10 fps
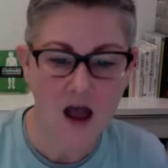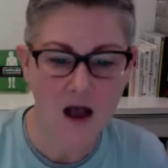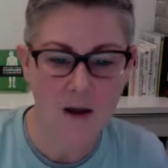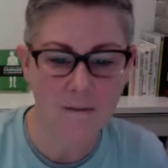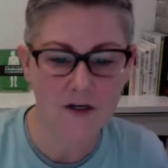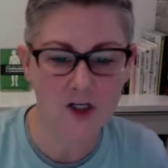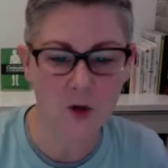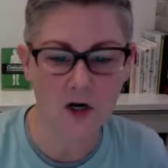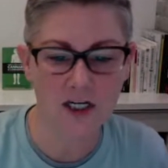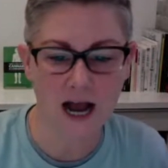Um,
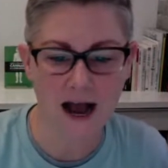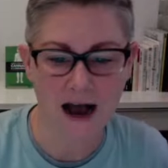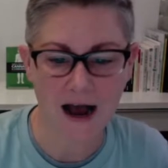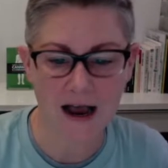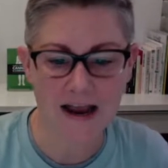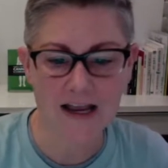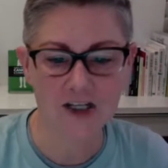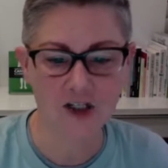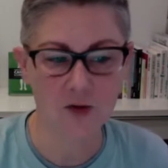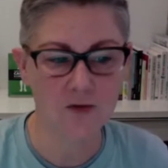George, I
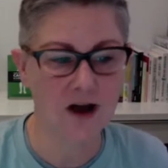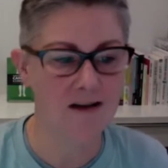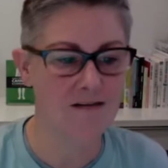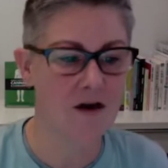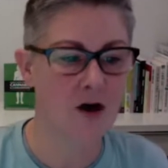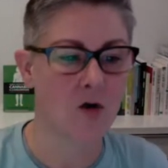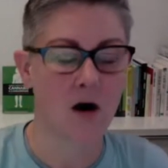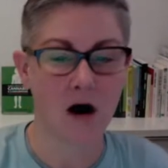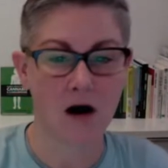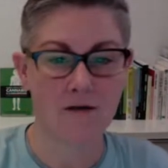do not
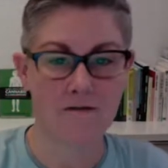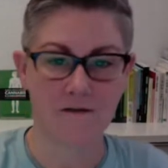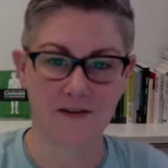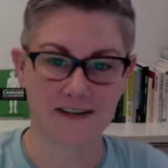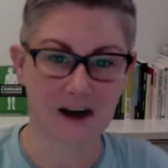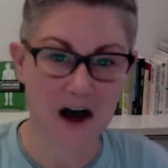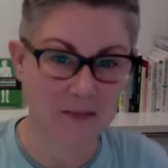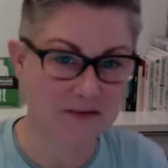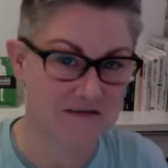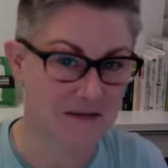know off the
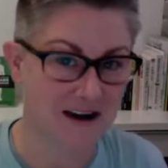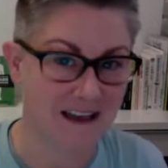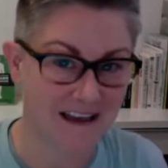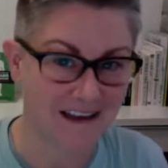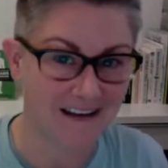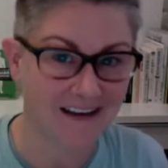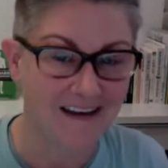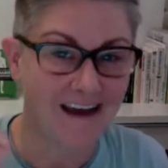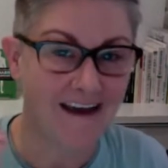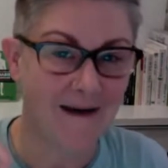top of my head
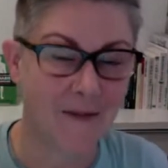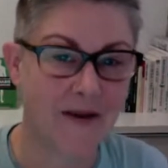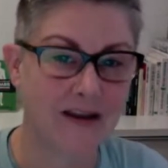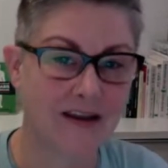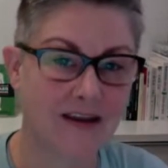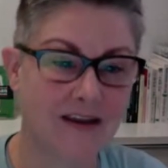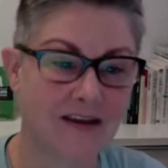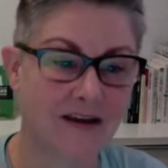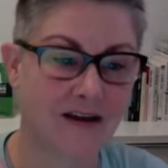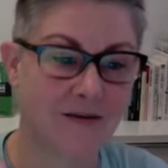how
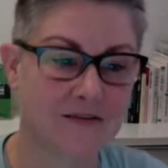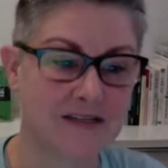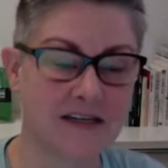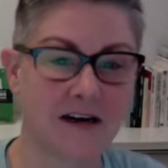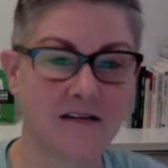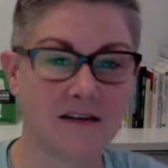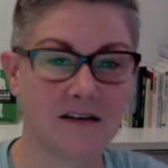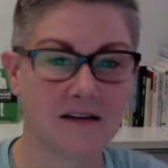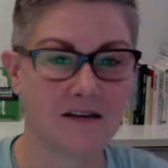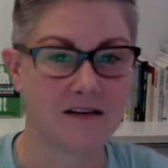many um, C L
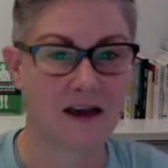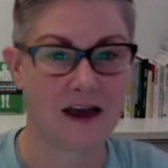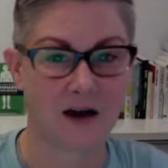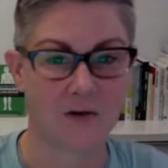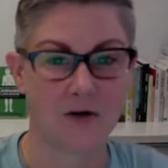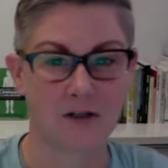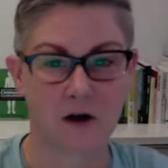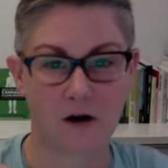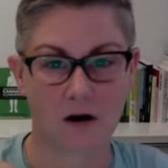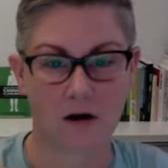E hours
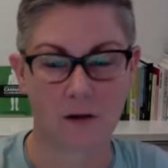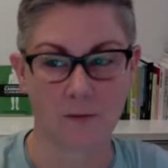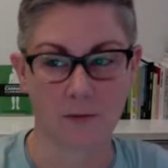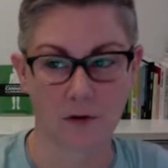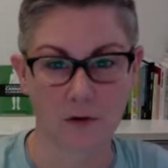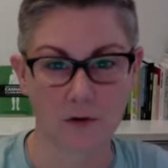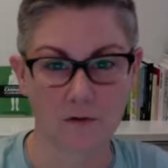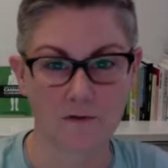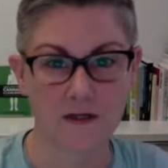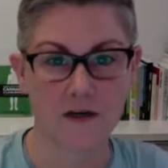are
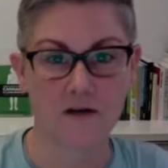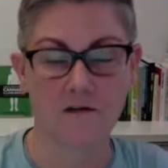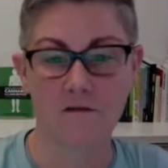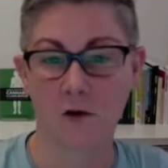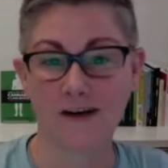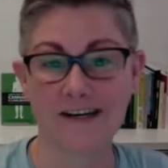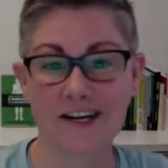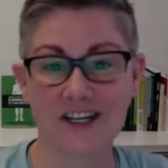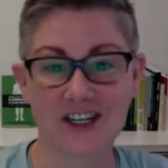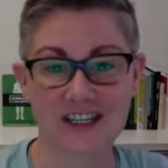approved for
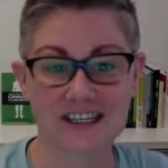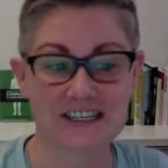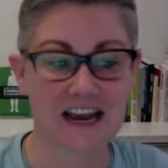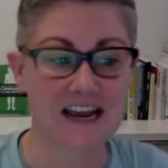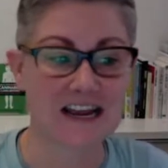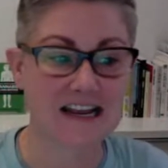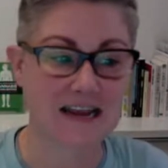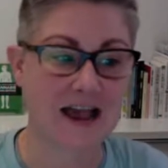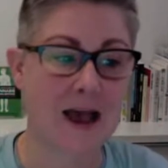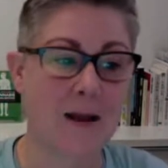each state
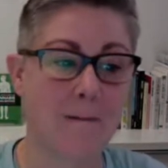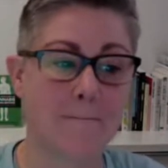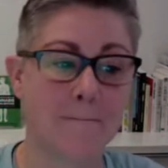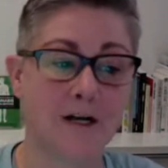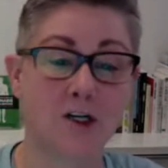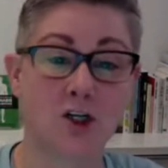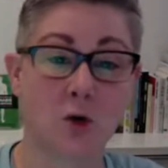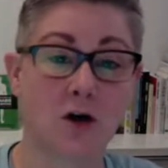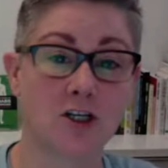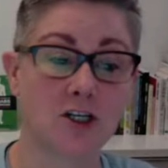yet, but
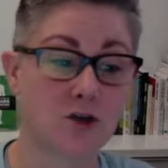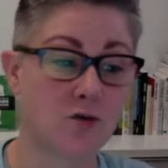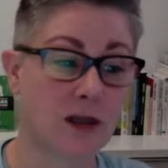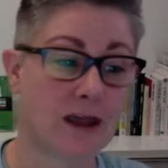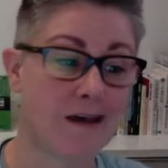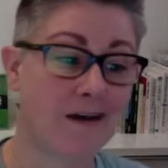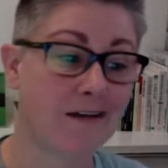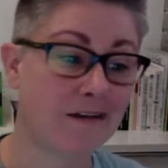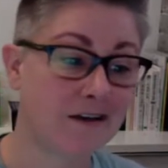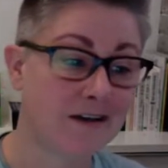George, you
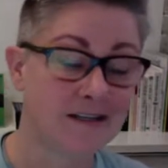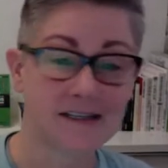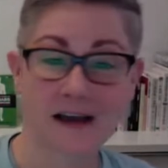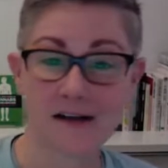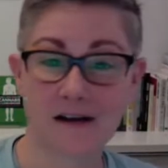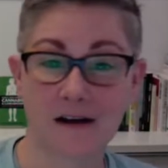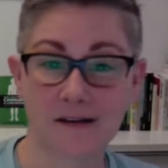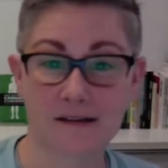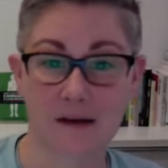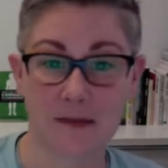can send
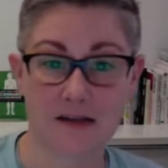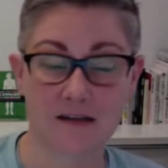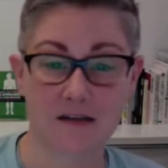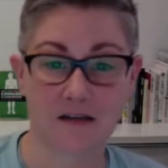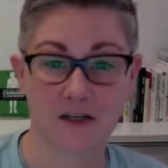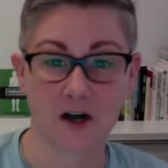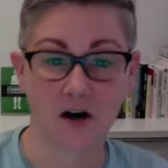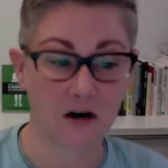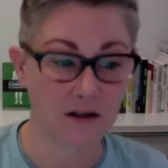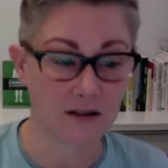us a message
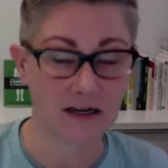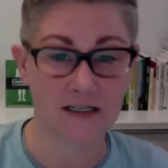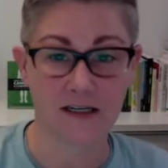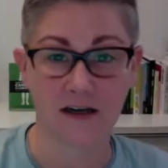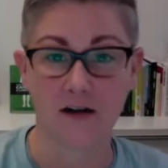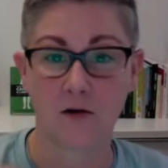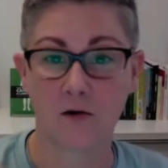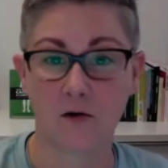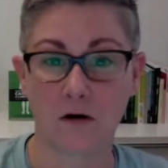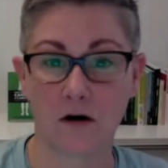on LinkedIn,
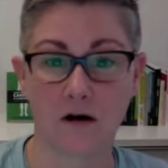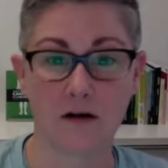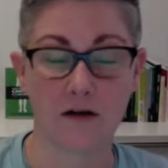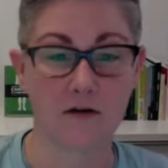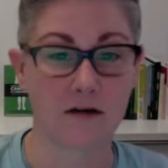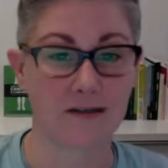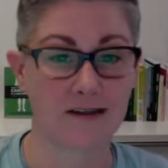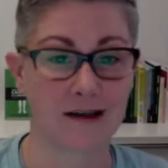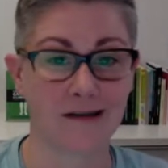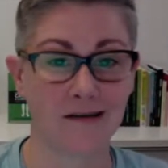or you can
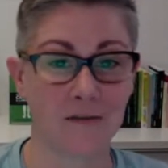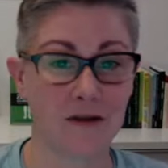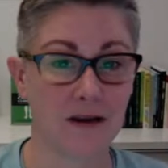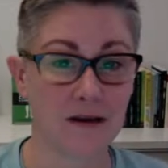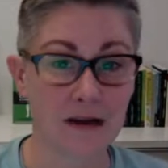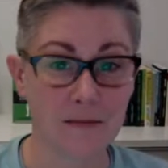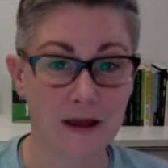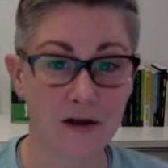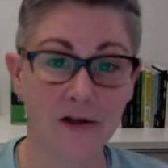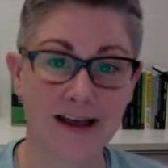send me an
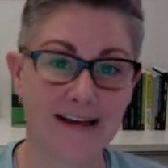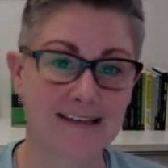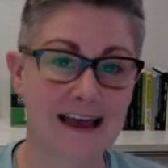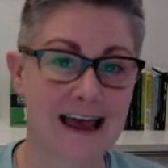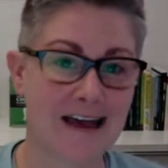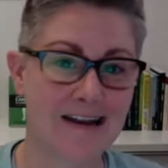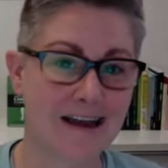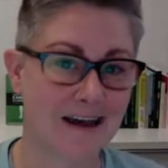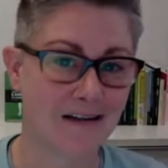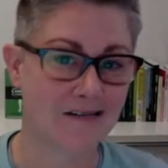email at N
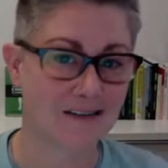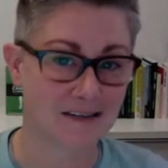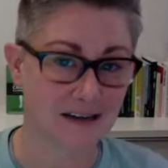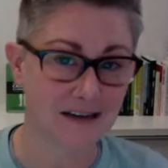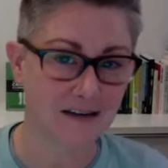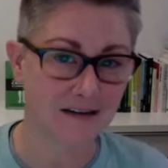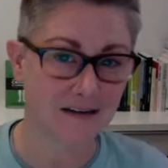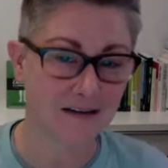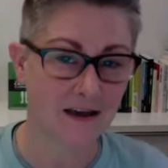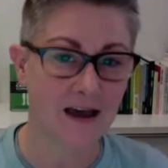L C
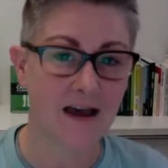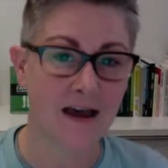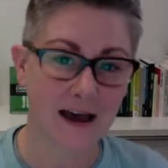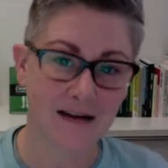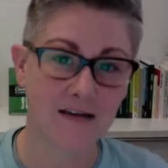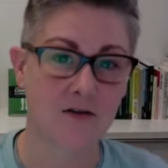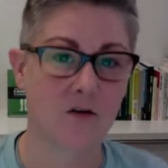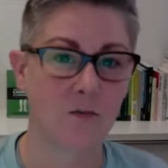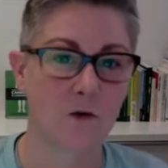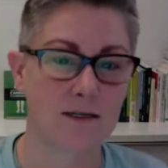at
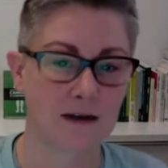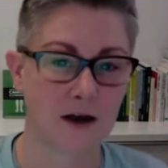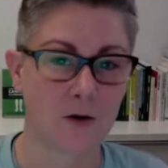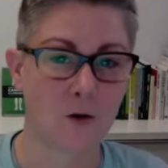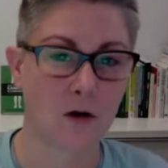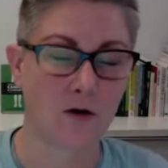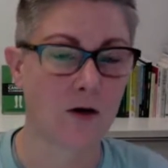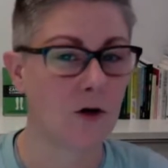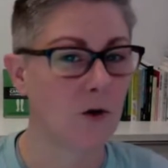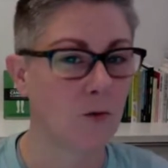normal dot org
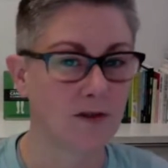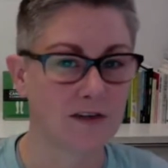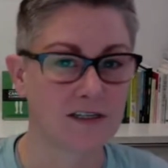with the